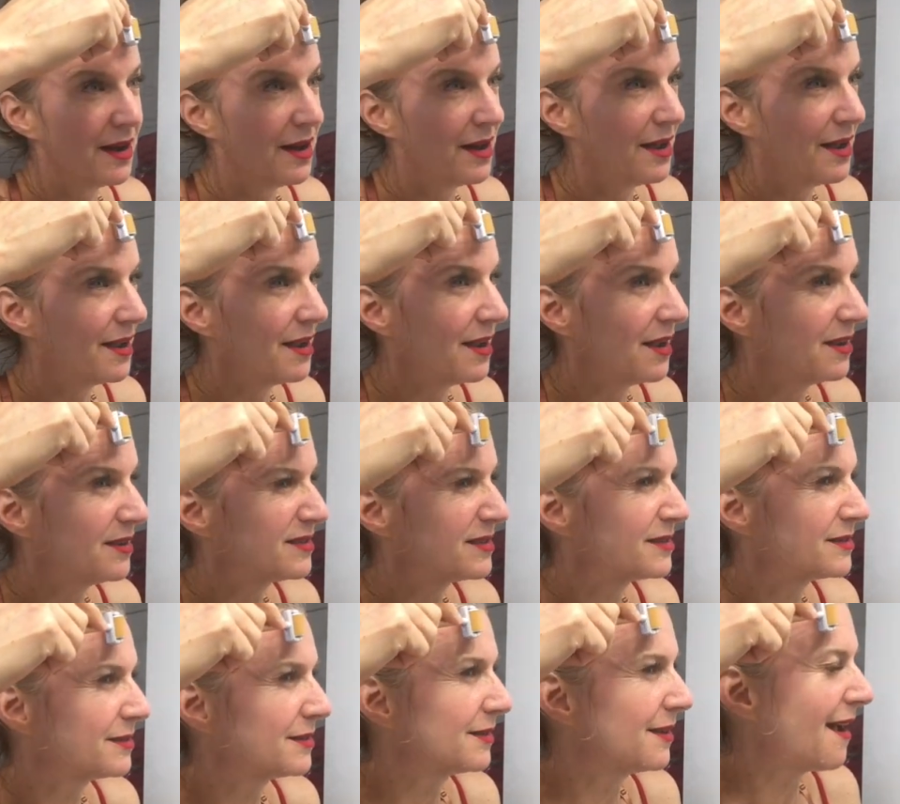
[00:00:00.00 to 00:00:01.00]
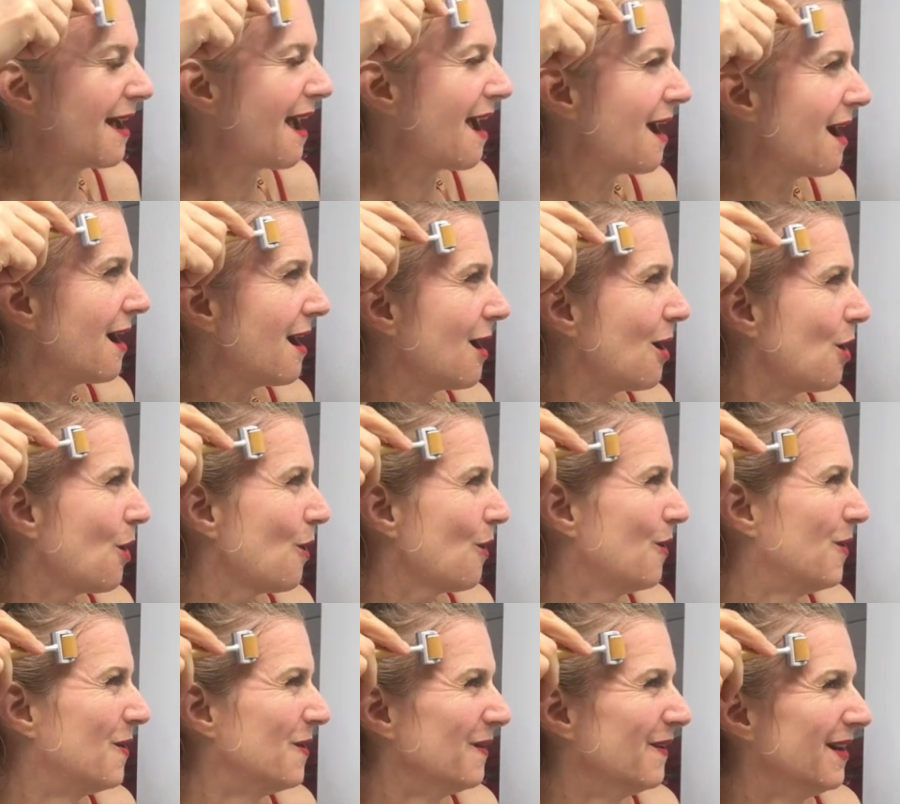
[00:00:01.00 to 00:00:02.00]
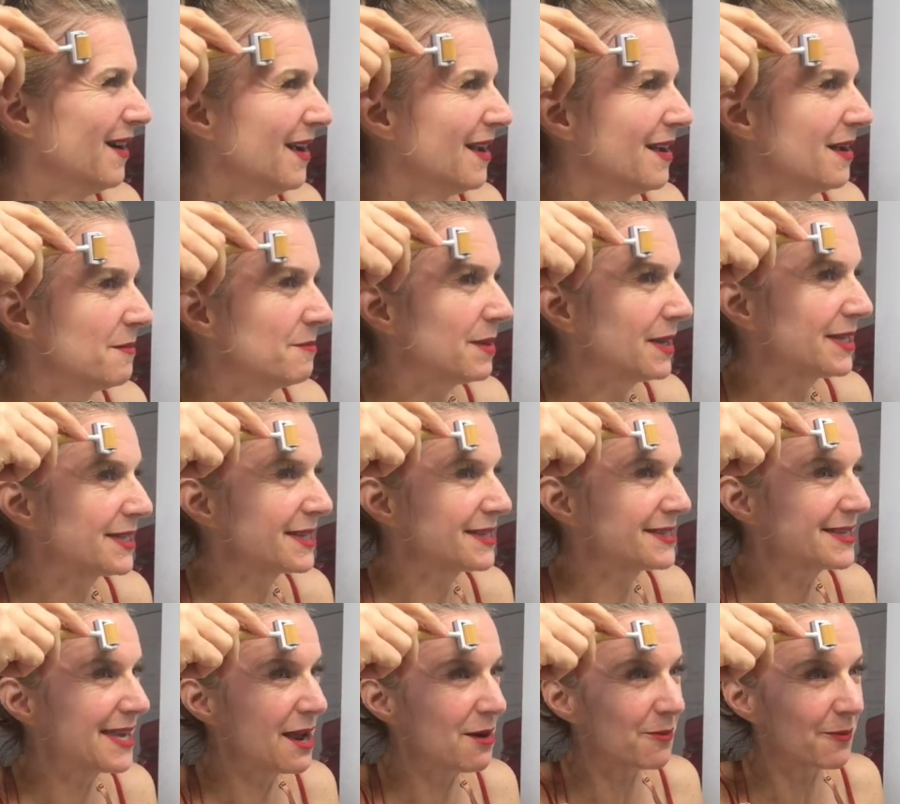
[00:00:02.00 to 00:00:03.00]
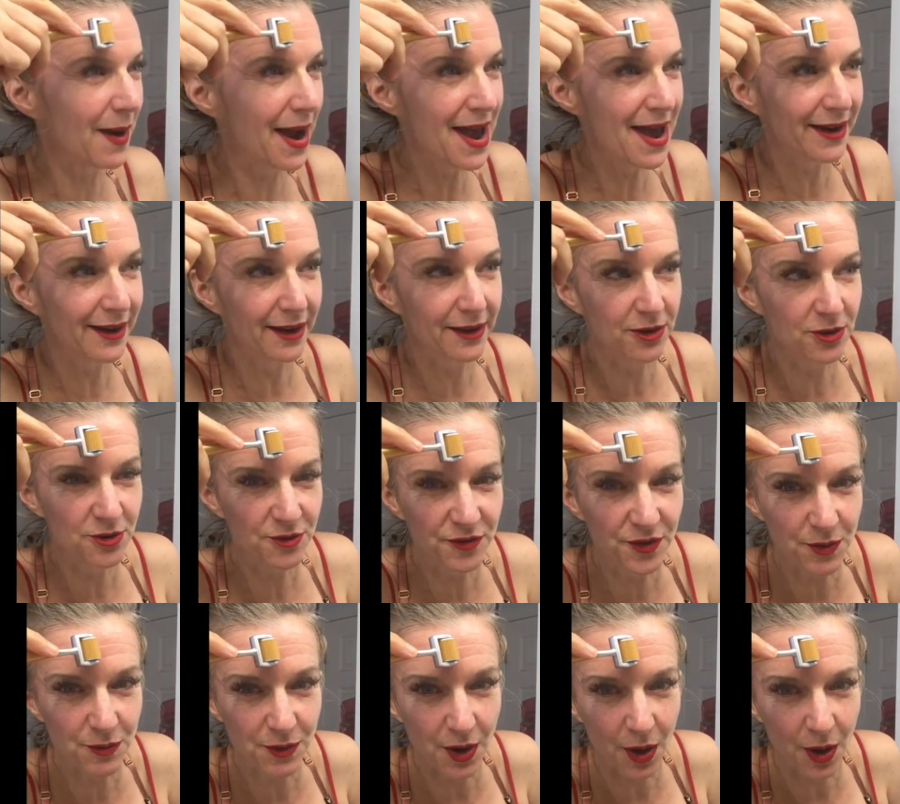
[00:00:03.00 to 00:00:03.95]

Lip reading: Nice. But it does get red. I don't know if you